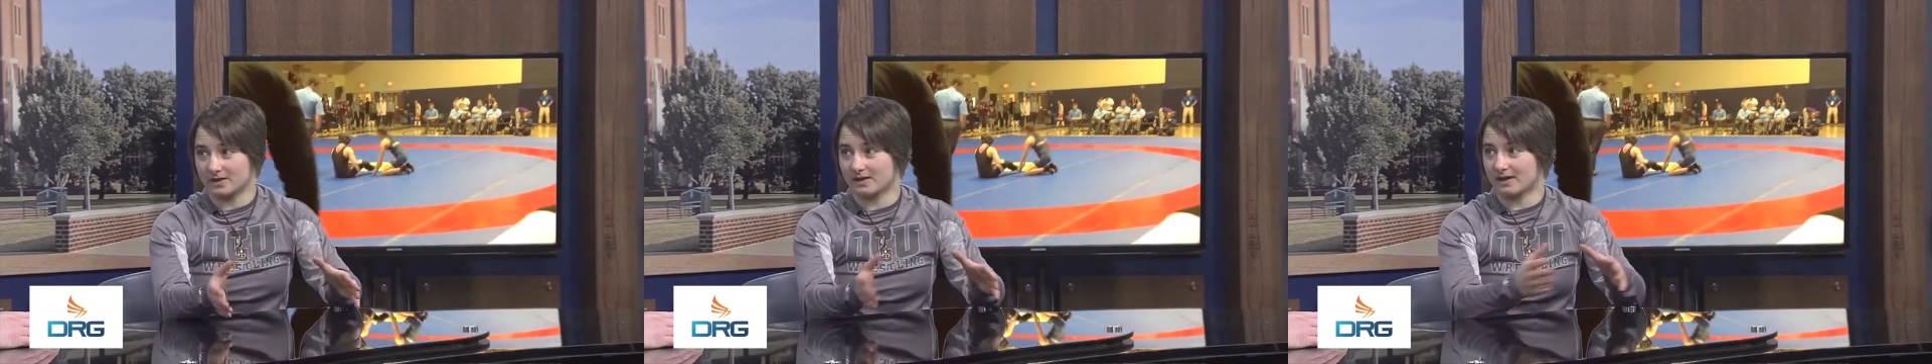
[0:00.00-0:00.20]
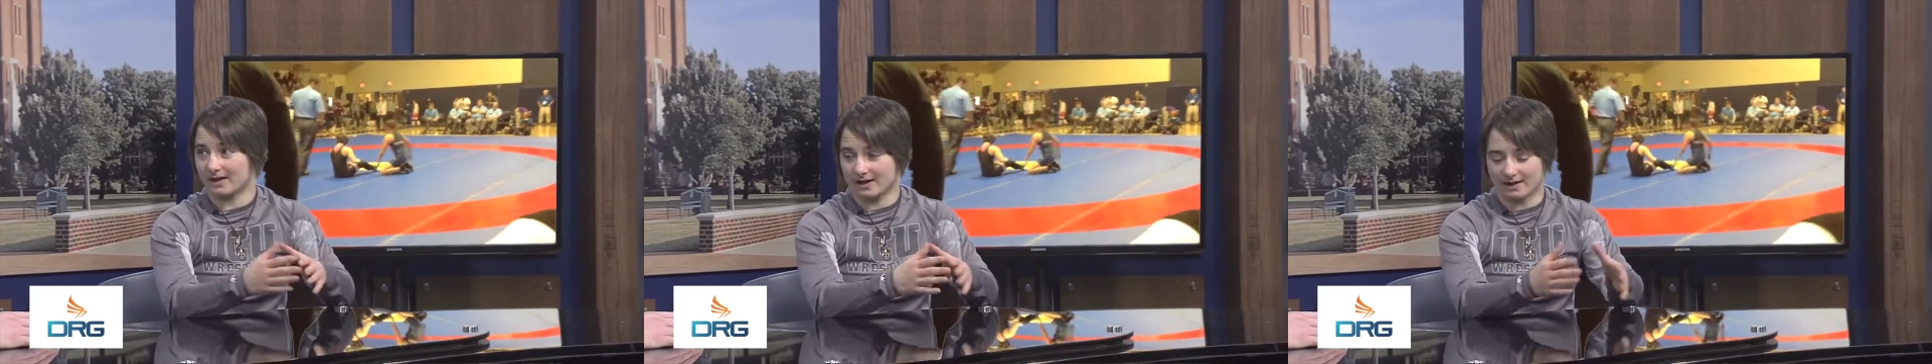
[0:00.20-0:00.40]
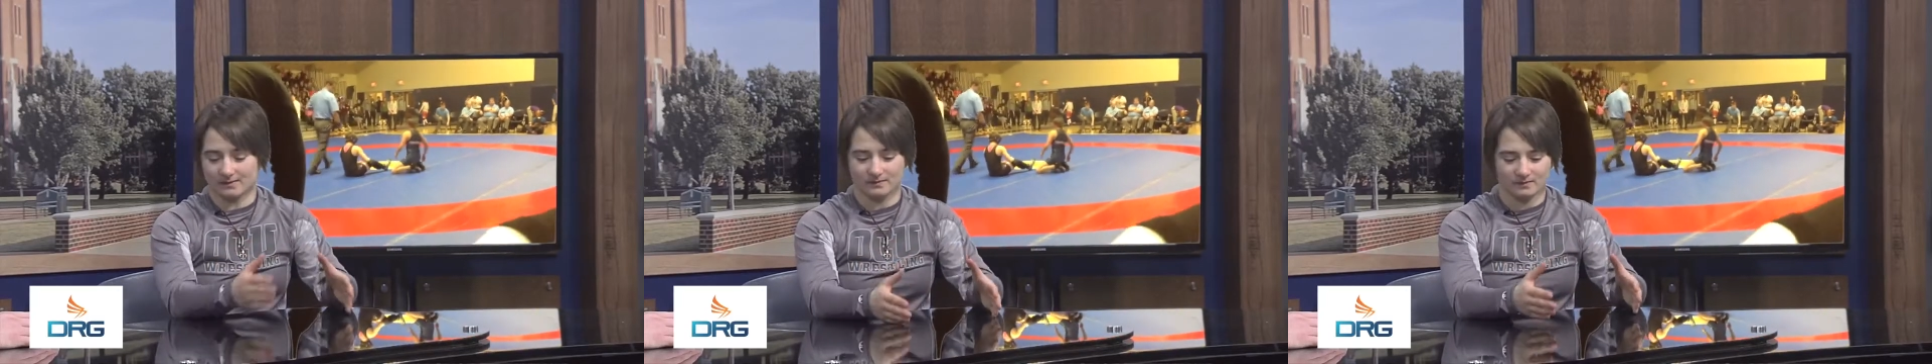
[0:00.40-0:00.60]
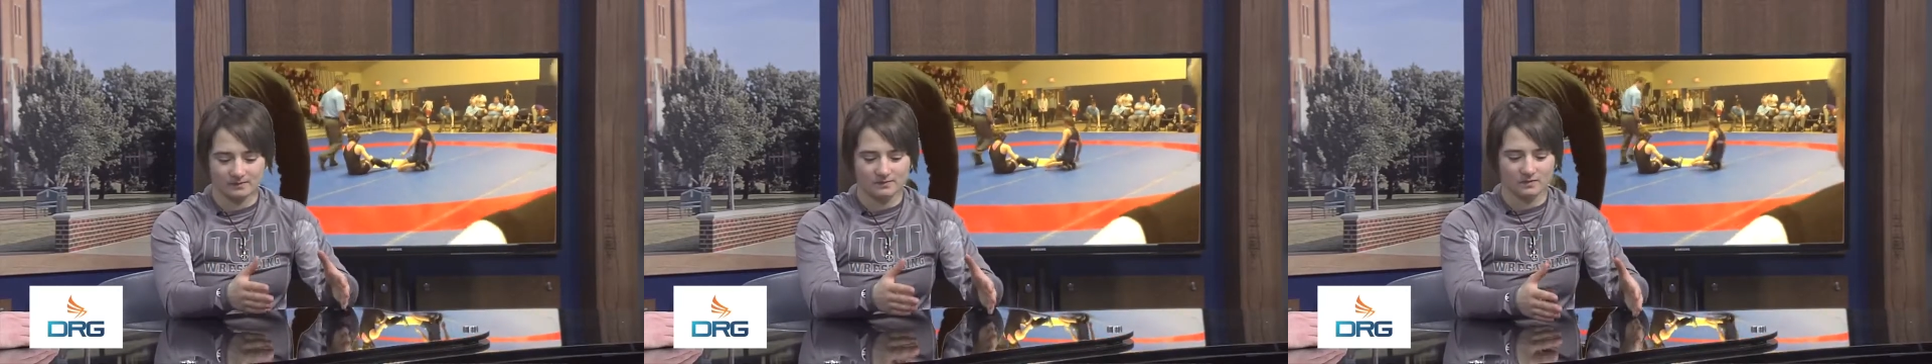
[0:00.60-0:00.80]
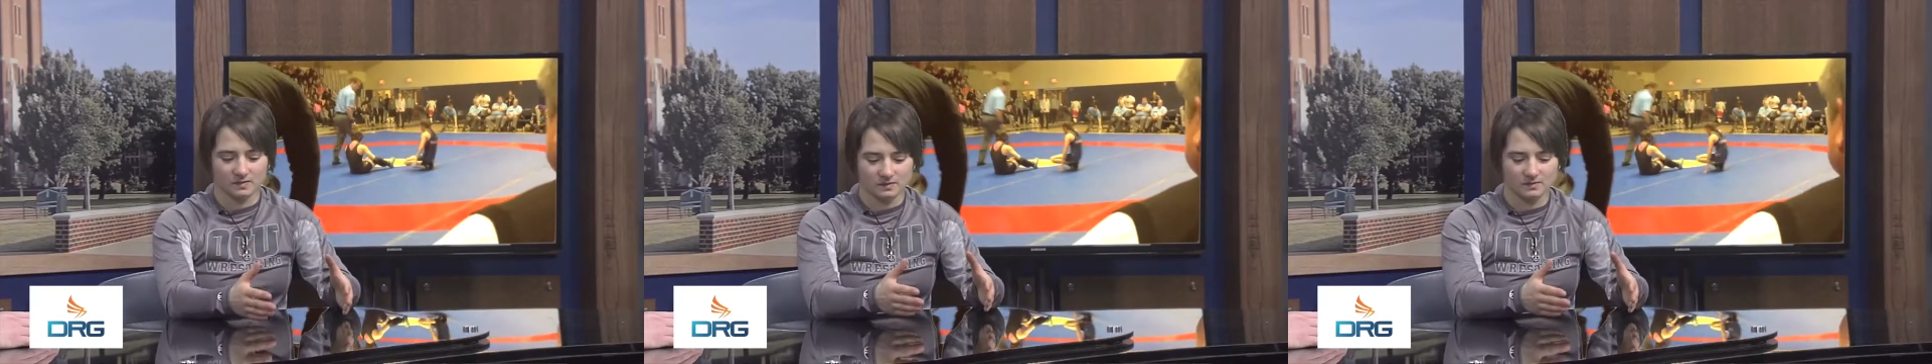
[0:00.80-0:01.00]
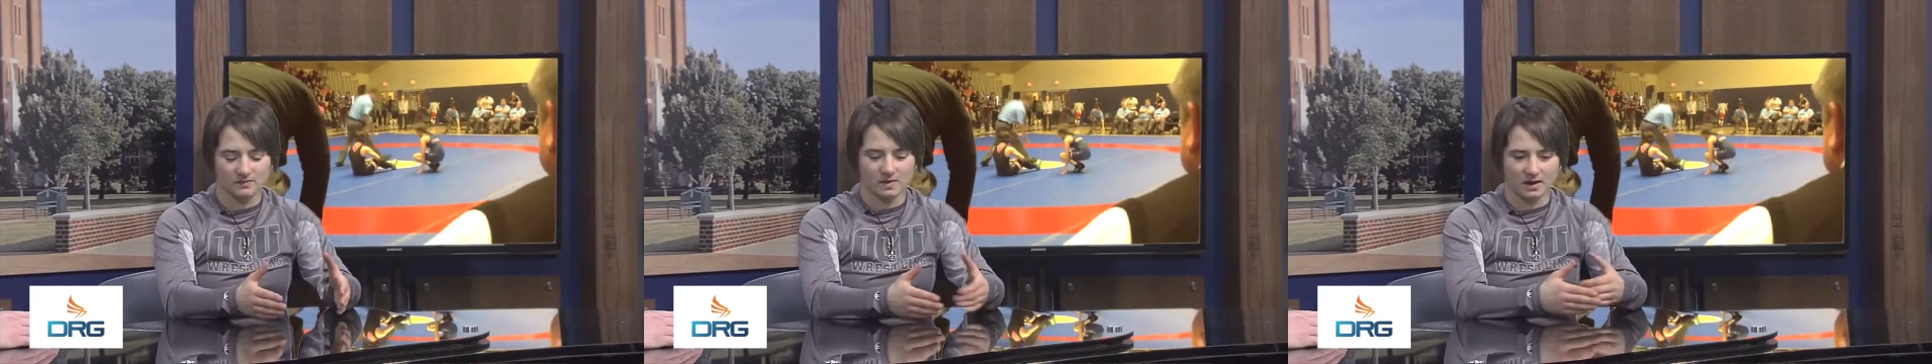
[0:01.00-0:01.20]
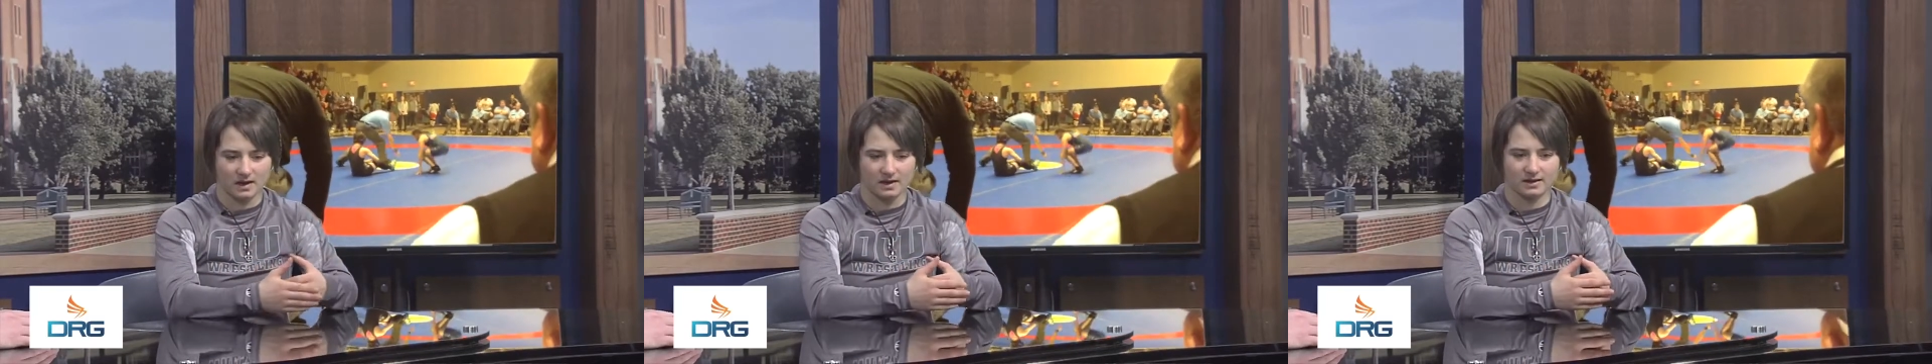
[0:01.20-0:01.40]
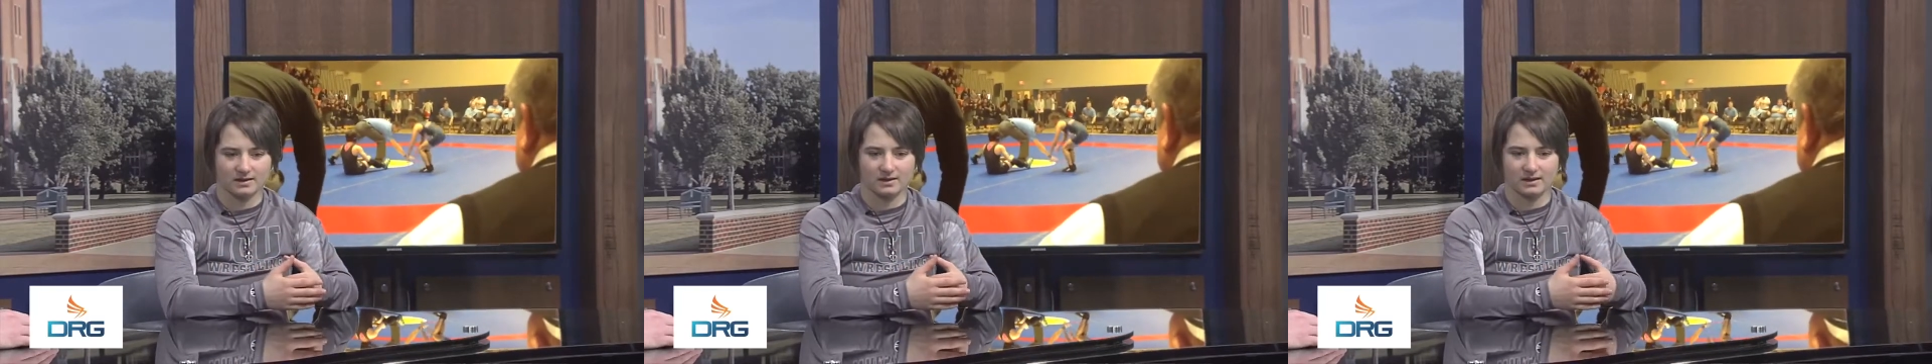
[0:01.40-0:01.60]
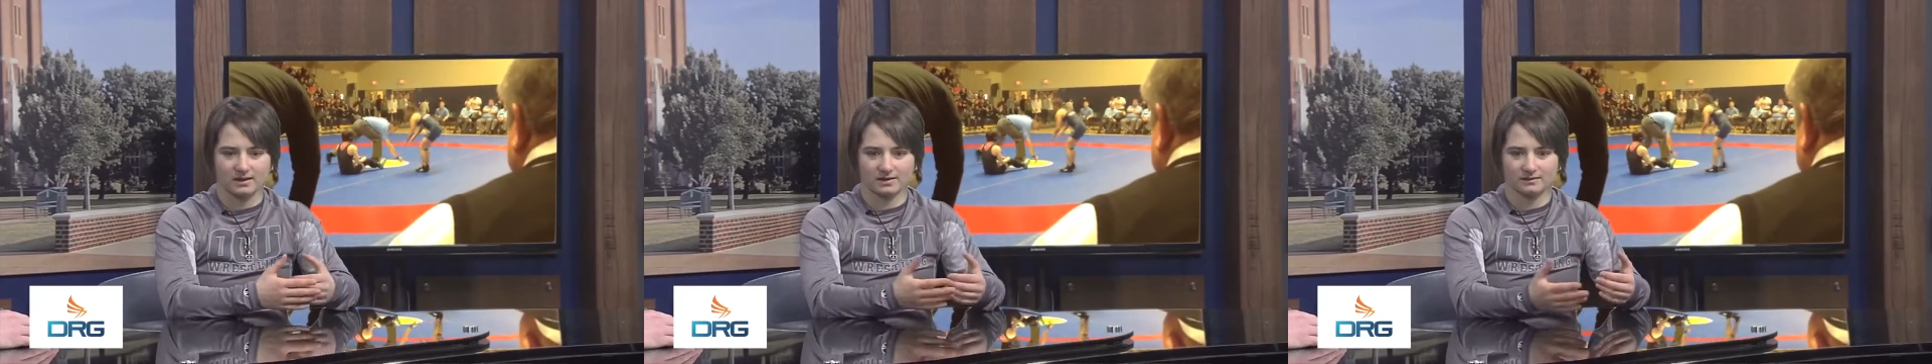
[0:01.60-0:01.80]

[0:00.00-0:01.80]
You know, like I